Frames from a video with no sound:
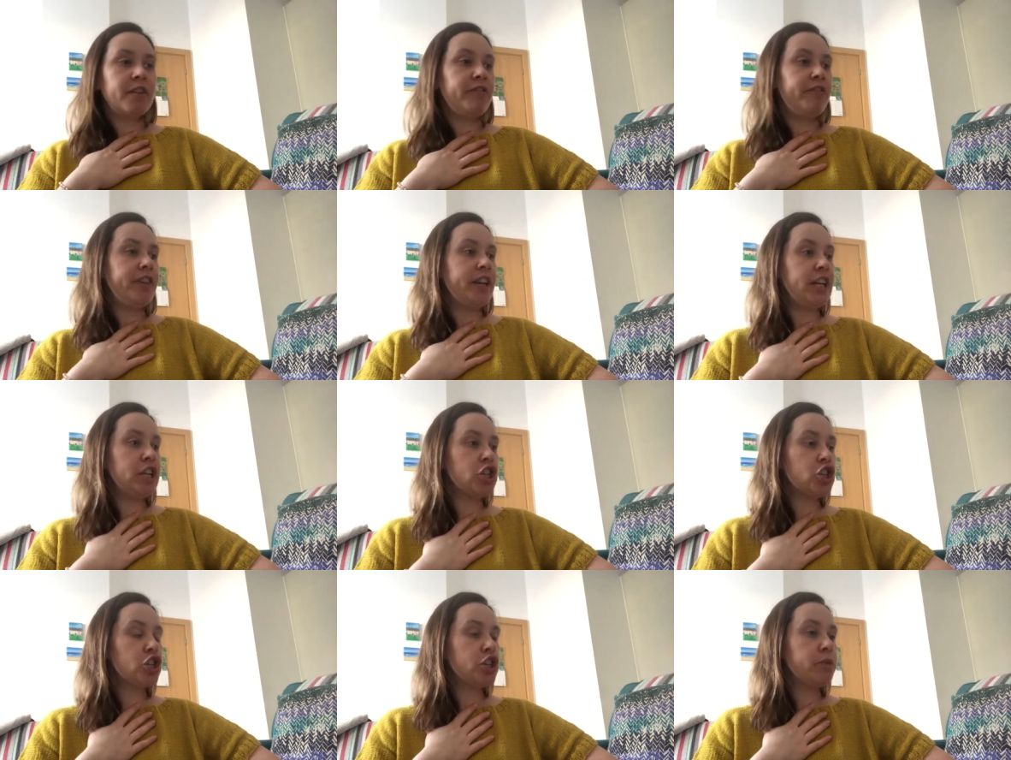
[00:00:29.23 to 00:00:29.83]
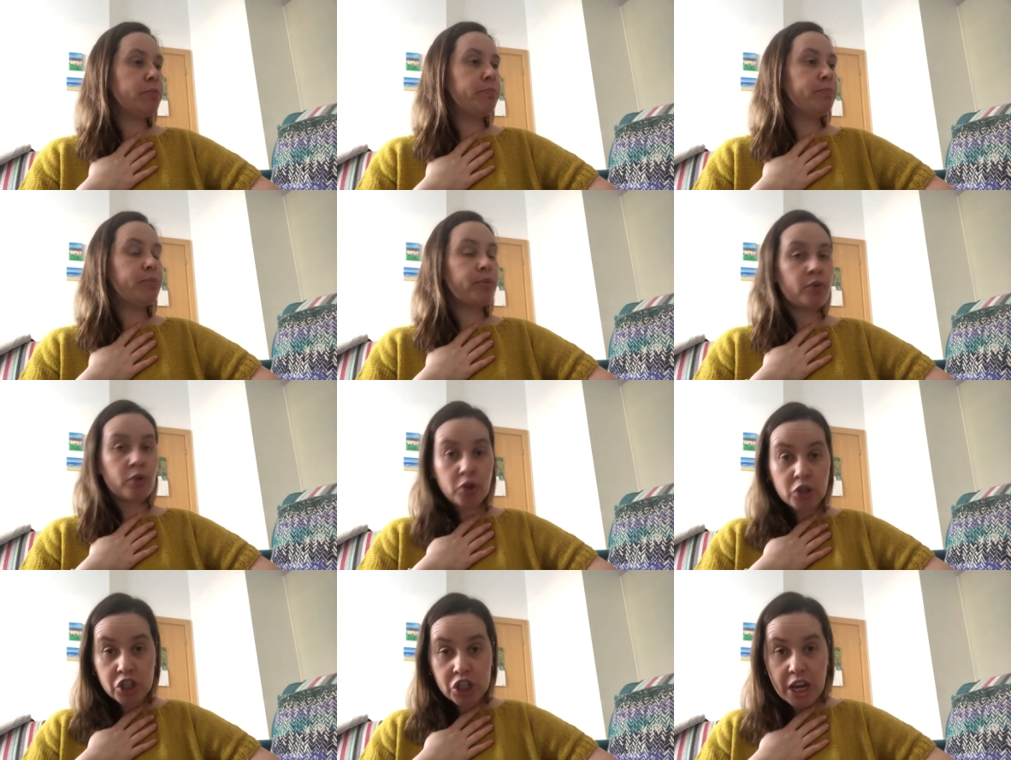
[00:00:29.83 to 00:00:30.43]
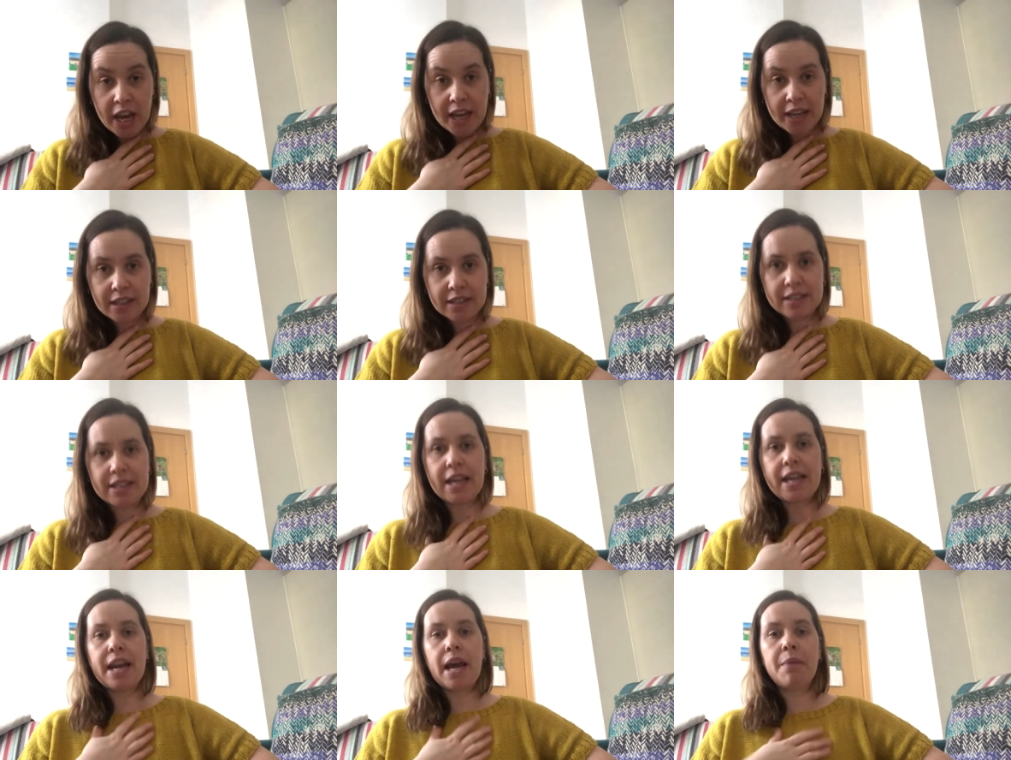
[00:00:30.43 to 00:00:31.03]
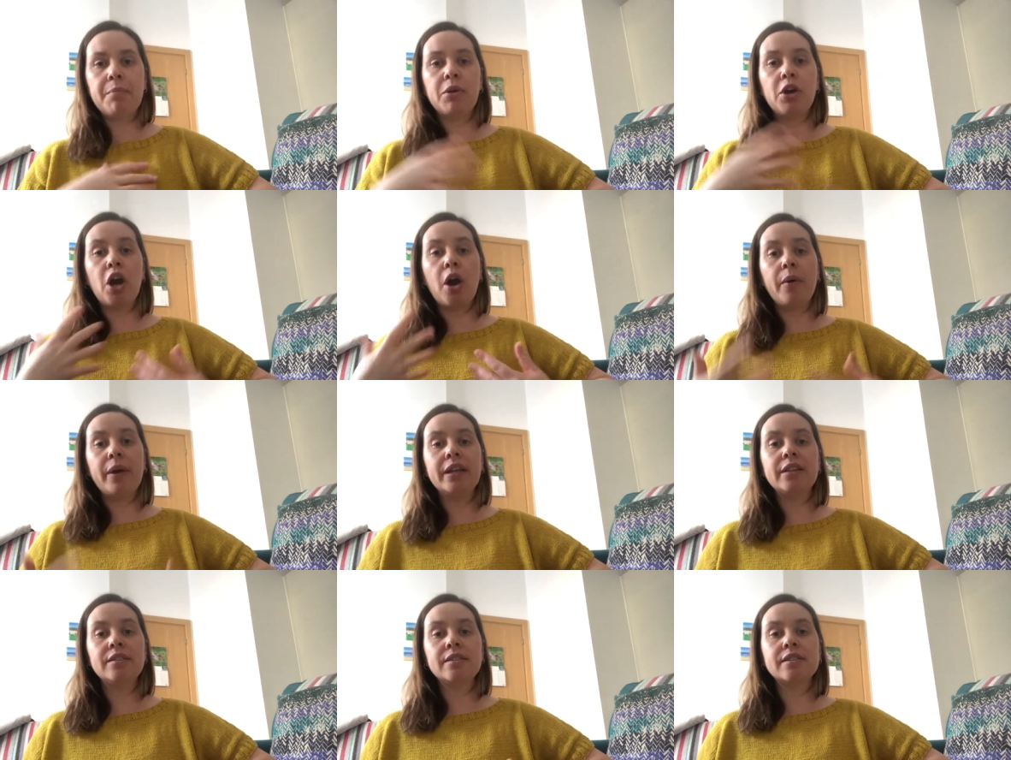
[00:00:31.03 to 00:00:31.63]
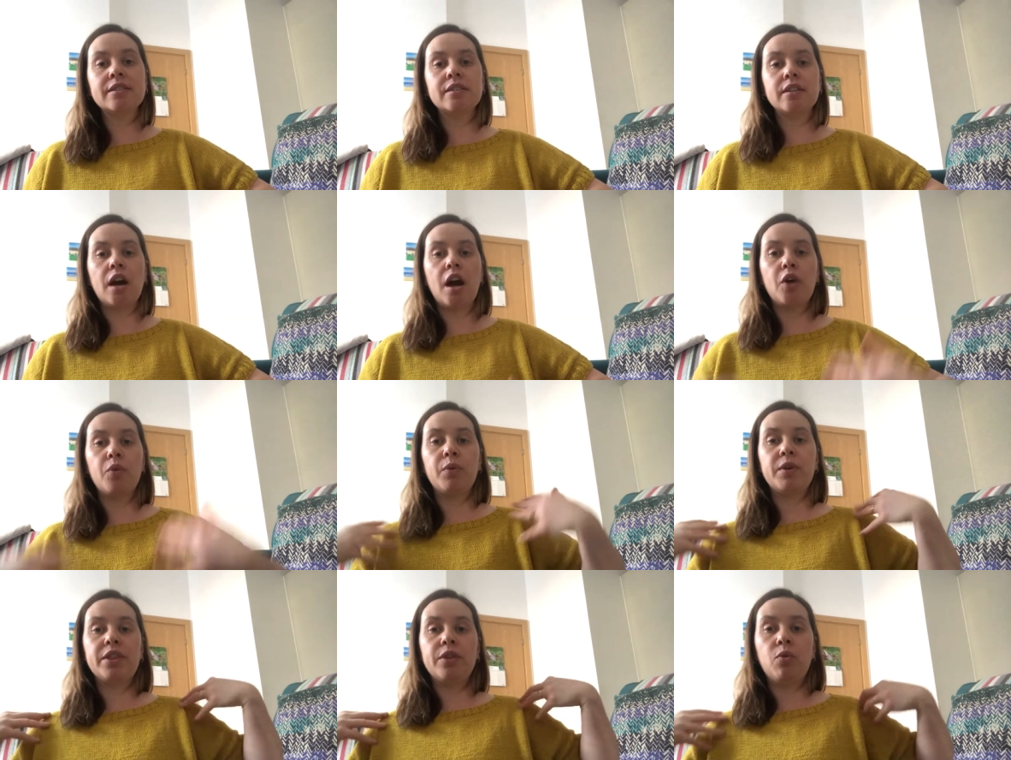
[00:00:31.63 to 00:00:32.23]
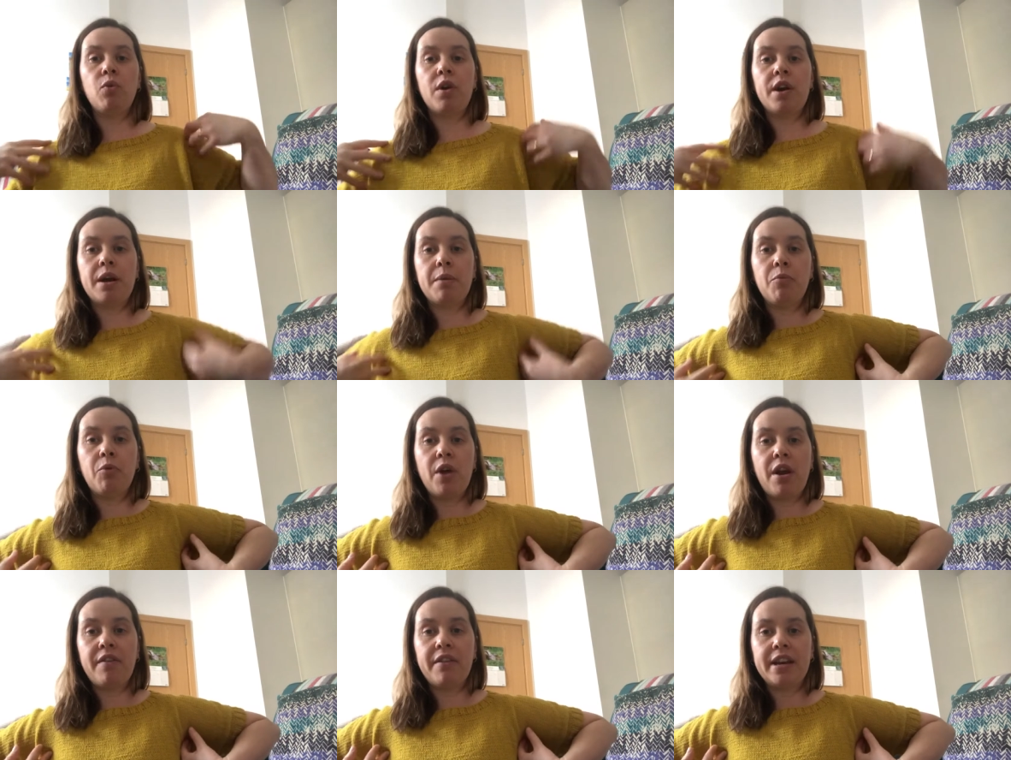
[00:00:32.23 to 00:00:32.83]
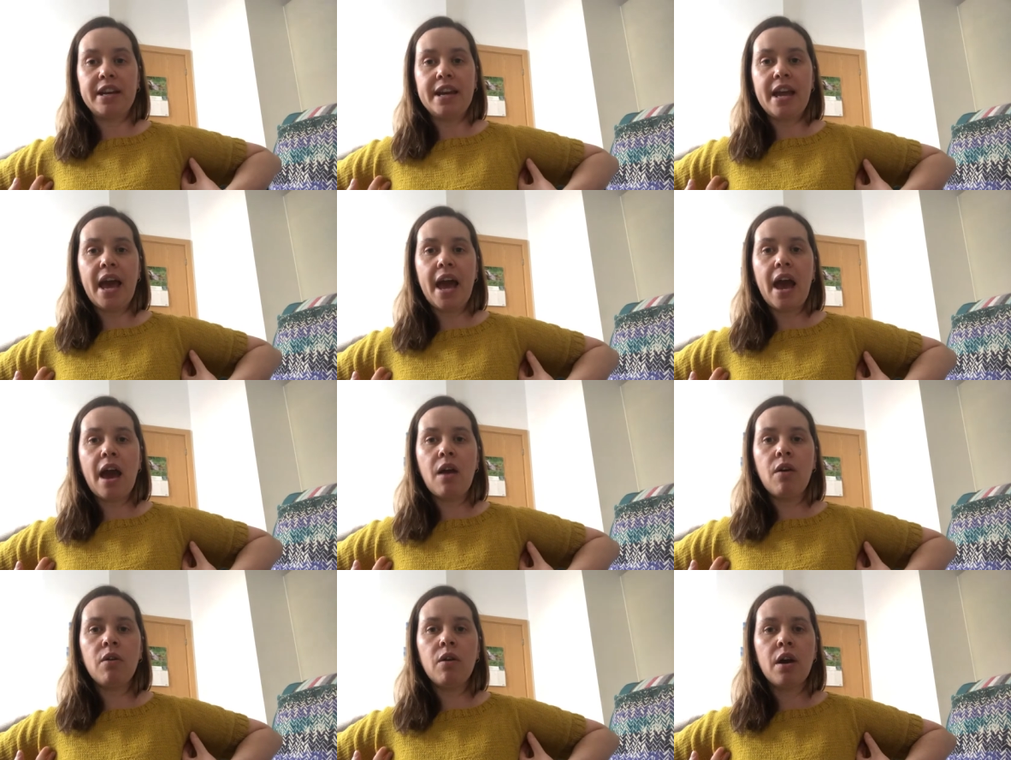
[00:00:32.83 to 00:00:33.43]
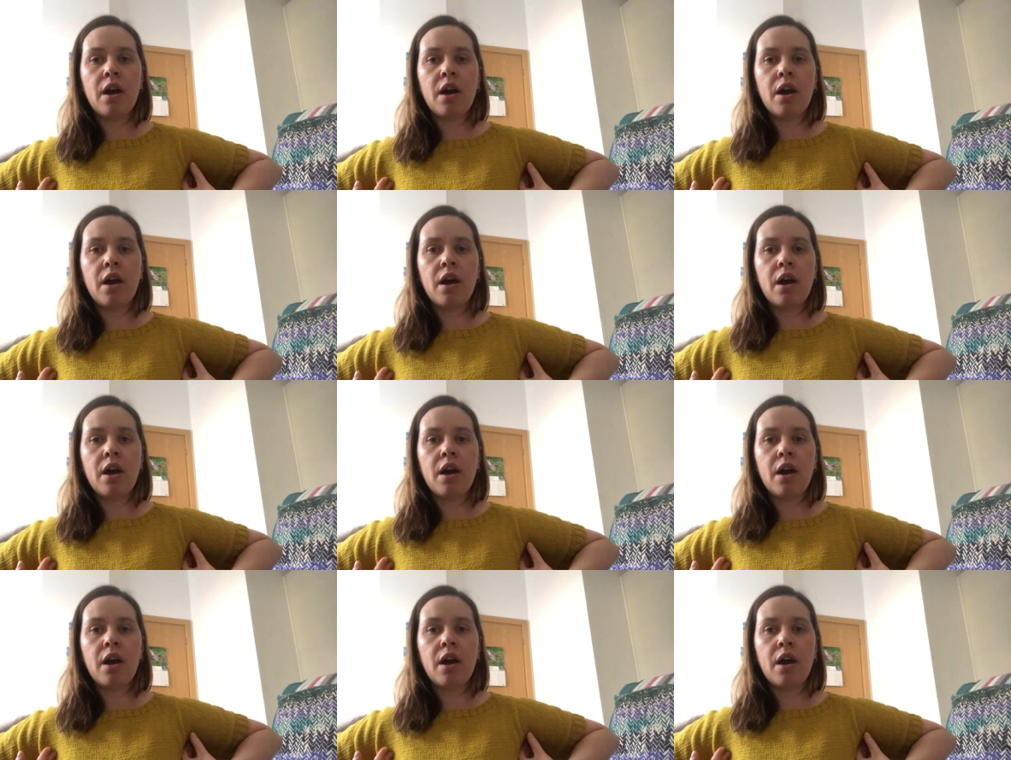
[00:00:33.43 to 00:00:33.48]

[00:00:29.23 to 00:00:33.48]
finished project and I'm going to start with the one I'm wearing now.